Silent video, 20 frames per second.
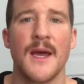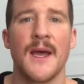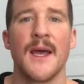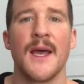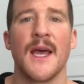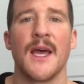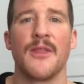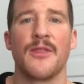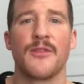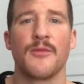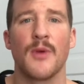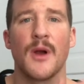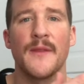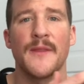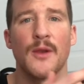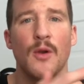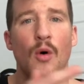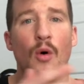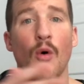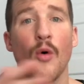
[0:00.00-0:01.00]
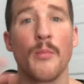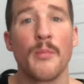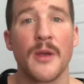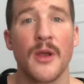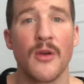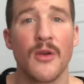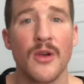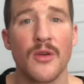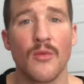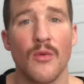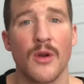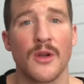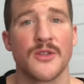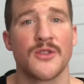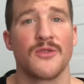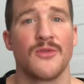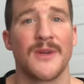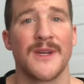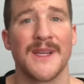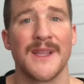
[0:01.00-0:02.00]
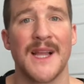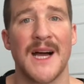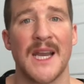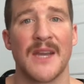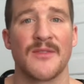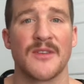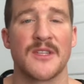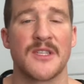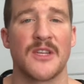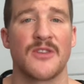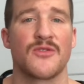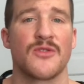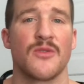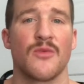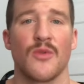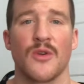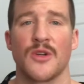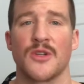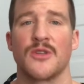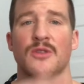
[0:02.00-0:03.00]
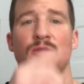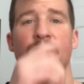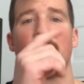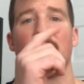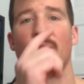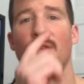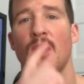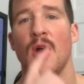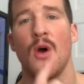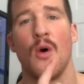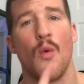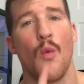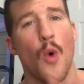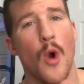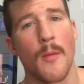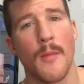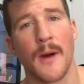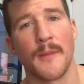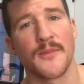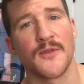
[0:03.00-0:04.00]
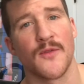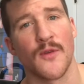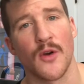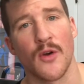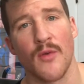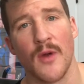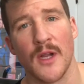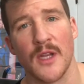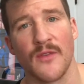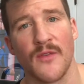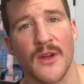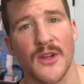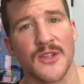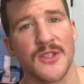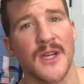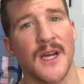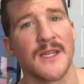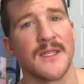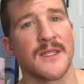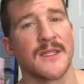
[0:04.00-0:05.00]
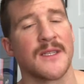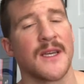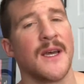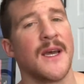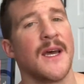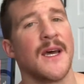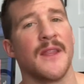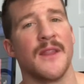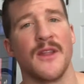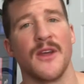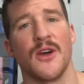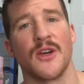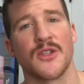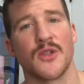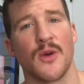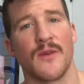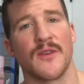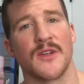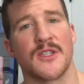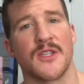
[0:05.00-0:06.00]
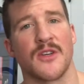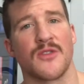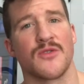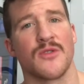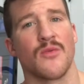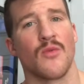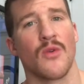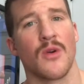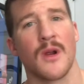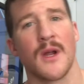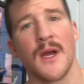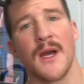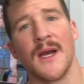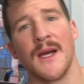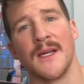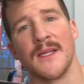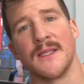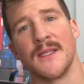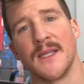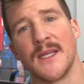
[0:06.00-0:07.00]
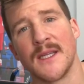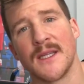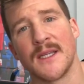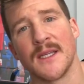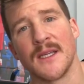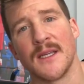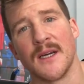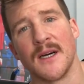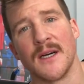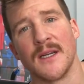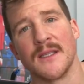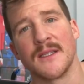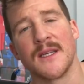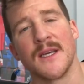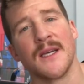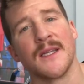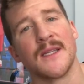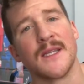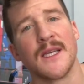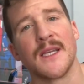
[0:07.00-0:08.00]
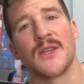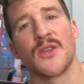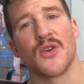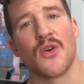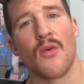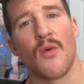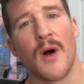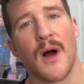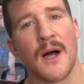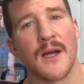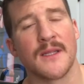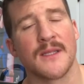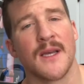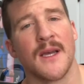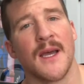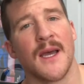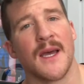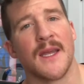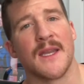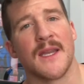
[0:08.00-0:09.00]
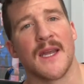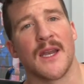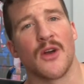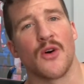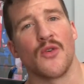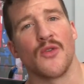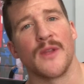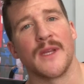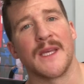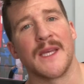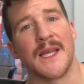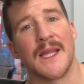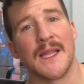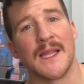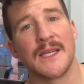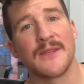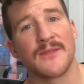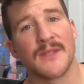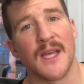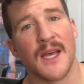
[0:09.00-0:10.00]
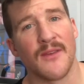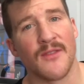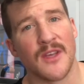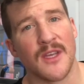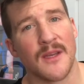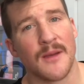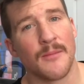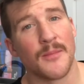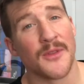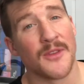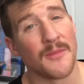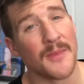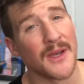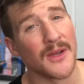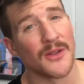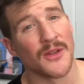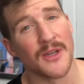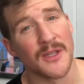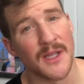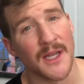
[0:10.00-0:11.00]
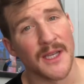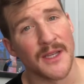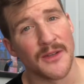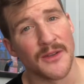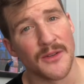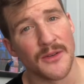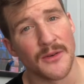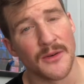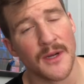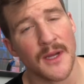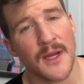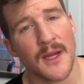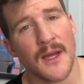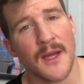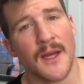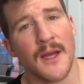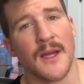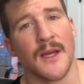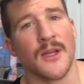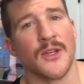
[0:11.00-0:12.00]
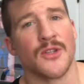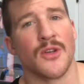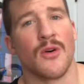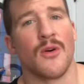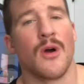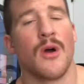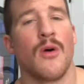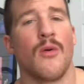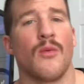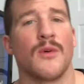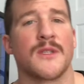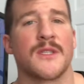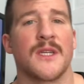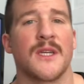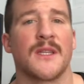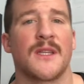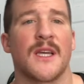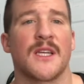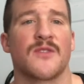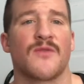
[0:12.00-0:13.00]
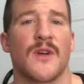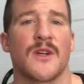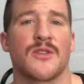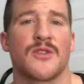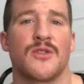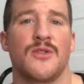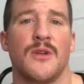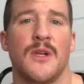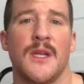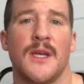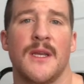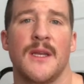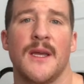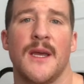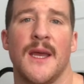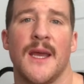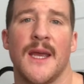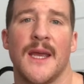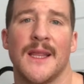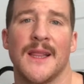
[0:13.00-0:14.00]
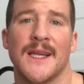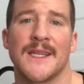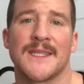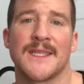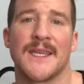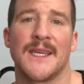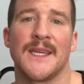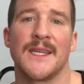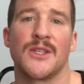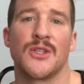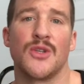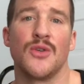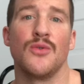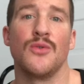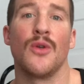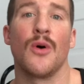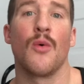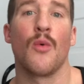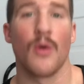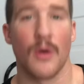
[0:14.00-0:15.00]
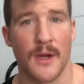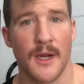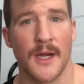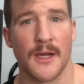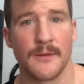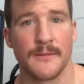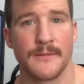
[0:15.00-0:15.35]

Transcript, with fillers: And throughout that whole period, we're also doing a lot of accessory work. So they have warm-ups for corrective exercises, and they also have accessory work to get the guns, to get the quads, and not only lift heavy, but to make look like you do. So once again, thanks for guys tuning in and let's get to the workout.